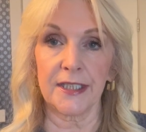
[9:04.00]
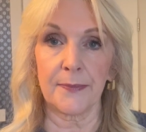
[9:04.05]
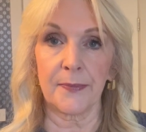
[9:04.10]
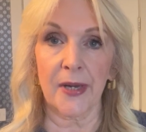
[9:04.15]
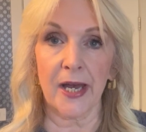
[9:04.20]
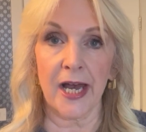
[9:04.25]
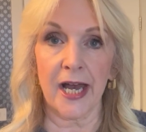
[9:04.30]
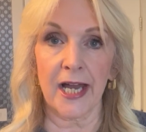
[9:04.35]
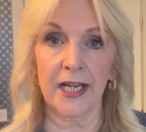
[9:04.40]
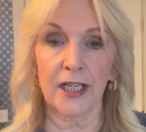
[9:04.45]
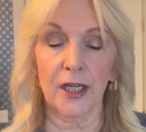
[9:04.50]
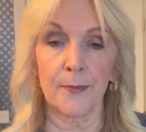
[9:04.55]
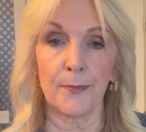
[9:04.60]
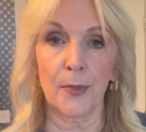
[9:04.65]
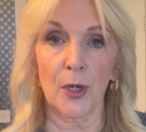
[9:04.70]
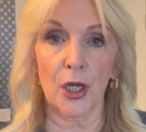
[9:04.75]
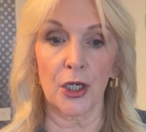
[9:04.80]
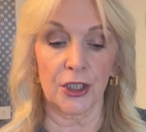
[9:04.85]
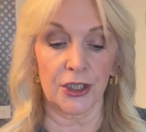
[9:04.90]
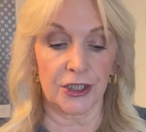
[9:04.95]
bag and
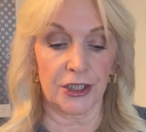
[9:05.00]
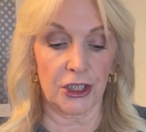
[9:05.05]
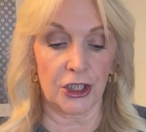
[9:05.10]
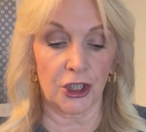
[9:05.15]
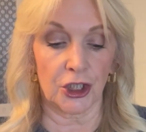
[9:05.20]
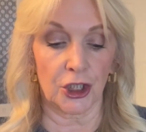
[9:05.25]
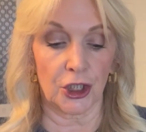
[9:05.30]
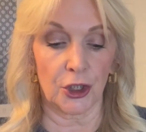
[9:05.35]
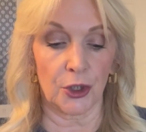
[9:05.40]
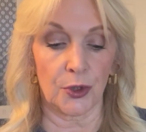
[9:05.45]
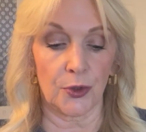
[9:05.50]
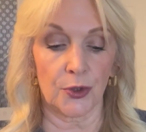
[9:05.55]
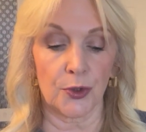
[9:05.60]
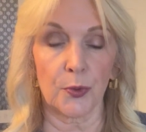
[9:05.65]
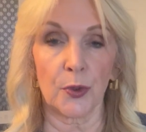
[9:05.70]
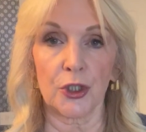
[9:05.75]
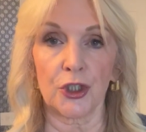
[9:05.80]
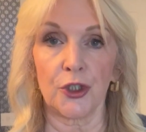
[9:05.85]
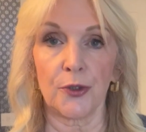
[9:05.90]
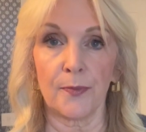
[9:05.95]
burgundy shoes,
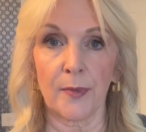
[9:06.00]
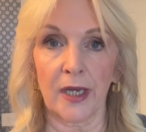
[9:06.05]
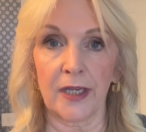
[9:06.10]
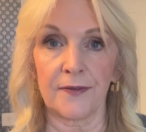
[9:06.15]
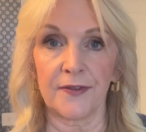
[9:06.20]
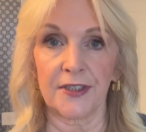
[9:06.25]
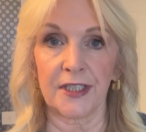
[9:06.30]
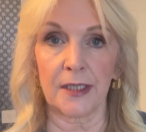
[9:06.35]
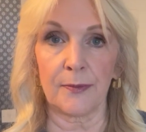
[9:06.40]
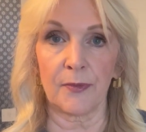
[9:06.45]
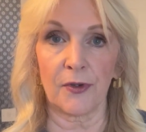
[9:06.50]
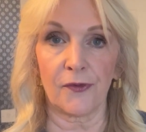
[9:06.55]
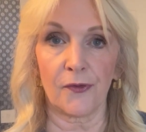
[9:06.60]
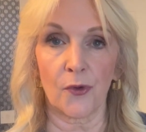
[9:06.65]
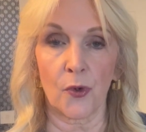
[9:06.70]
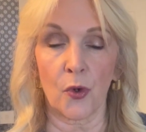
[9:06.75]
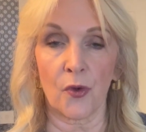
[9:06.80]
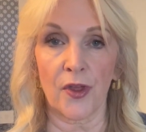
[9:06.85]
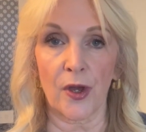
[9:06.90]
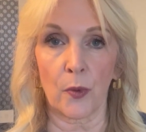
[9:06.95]
which you may have seen
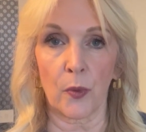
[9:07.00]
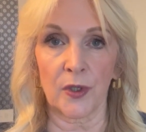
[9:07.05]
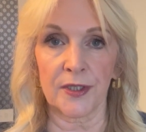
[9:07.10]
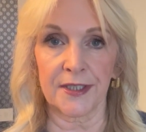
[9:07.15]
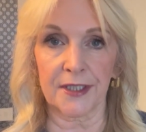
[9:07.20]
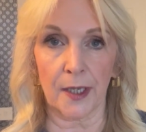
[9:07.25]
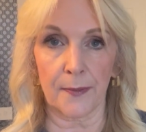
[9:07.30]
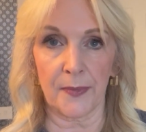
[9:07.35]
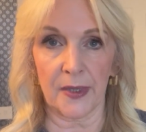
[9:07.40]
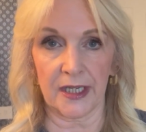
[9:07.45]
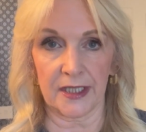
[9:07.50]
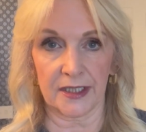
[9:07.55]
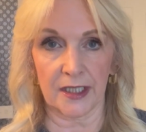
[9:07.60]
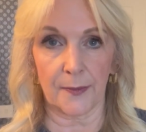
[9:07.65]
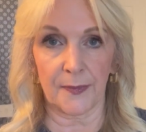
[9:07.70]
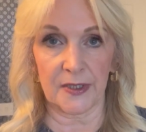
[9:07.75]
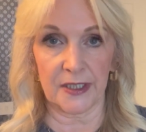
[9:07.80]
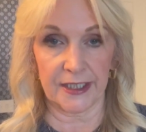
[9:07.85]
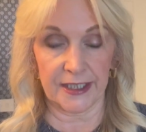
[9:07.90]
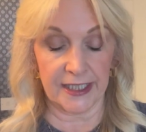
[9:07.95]
before. They're ones I picked
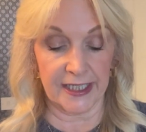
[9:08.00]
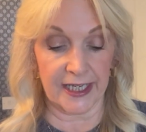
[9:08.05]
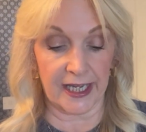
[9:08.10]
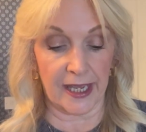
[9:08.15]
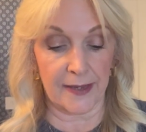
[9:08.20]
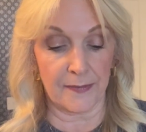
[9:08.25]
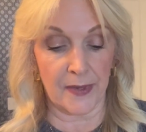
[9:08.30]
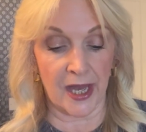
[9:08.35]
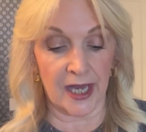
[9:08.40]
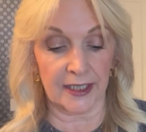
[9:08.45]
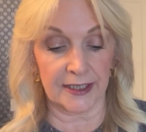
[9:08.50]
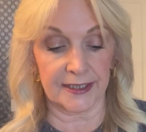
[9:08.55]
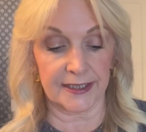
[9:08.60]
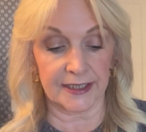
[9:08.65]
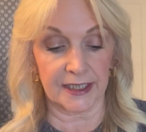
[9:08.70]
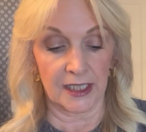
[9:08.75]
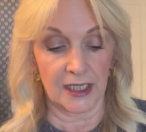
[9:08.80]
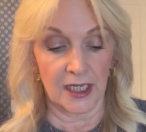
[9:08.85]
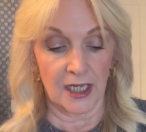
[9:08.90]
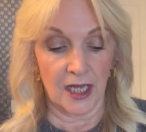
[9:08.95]
up in TK
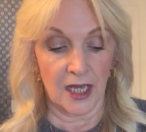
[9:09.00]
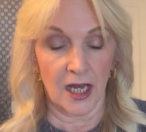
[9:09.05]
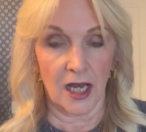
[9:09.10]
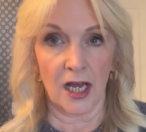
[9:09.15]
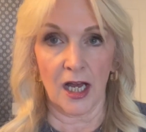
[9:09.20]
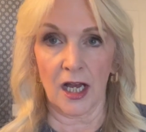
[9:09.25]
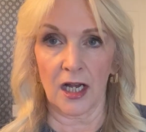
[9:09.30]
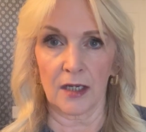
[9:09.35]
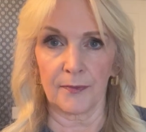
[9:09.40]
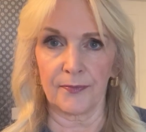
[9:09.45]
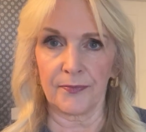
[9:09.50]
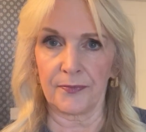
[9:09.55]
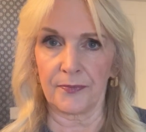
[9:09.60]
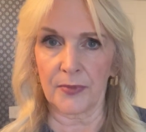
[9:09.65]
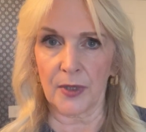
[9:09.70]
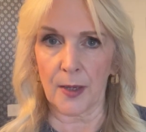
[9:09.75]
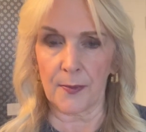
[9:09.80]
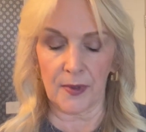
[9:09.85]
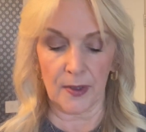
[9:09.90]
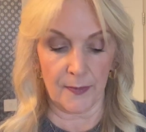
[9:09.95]
Maxx a
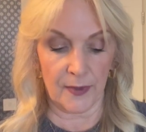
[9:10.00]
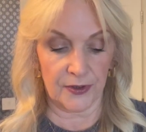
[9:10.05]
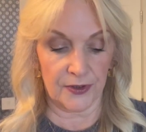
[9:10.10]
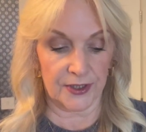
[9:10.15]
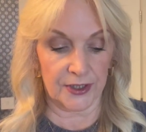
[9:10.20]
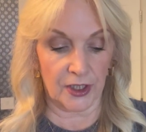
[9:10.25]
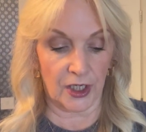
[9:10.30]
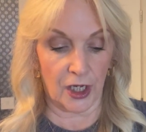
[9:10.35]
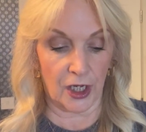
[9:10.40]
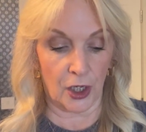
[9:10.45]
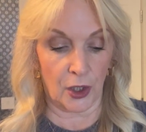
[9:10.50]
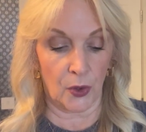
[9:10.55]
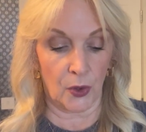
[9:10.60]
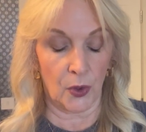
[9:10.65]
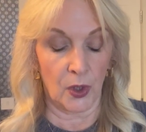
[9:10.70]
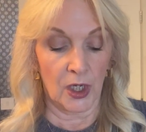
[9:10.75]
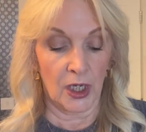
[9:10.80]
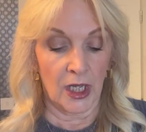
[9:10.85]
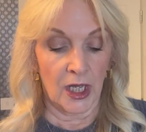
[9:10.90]
couple of months ago.